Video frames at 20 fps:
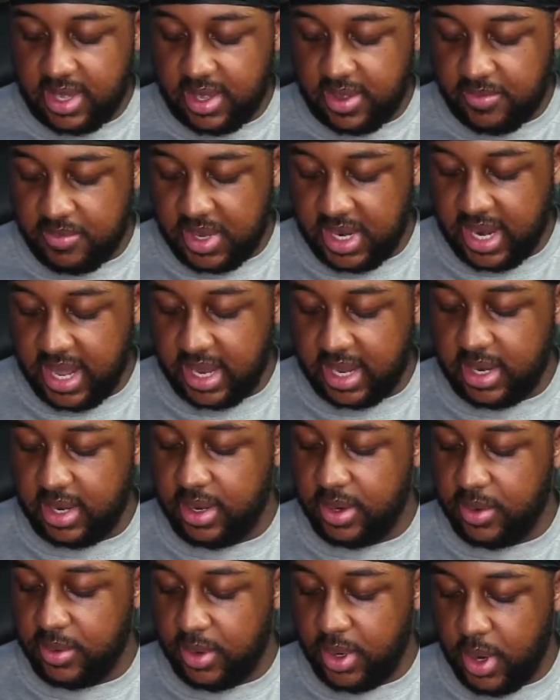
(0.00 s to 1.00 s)
give me like a
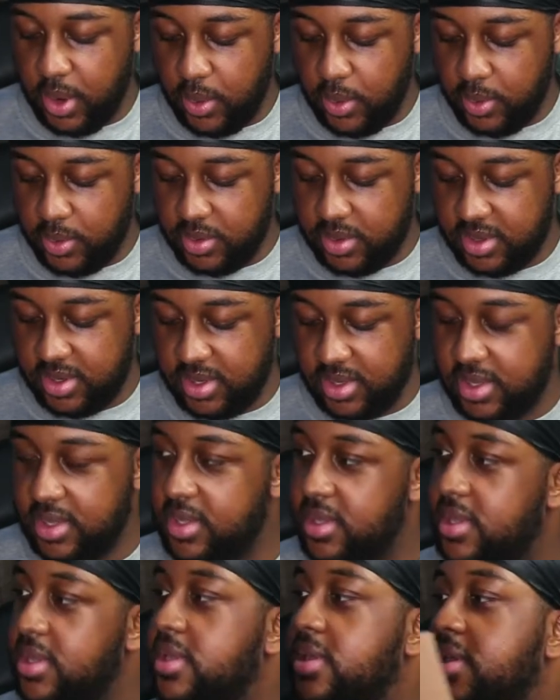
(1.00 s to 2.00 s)
little note
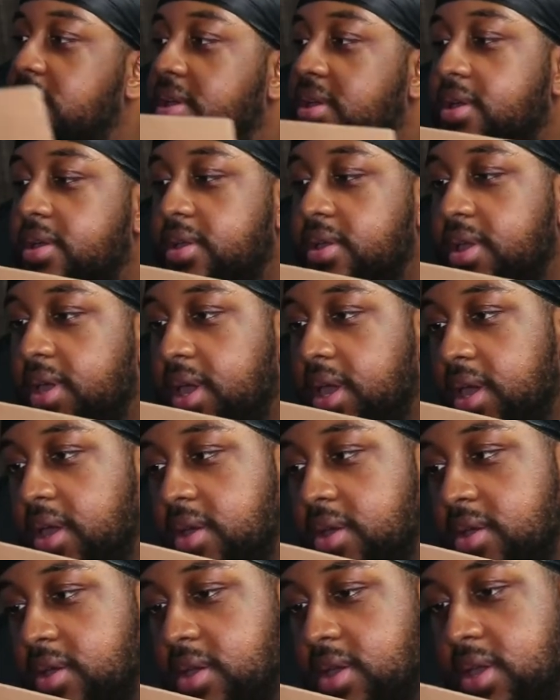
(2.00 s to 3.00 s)

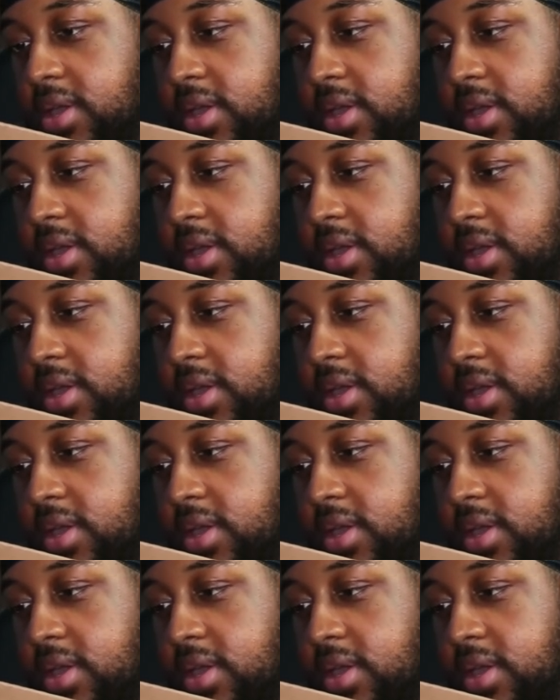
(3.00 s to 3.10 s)
here.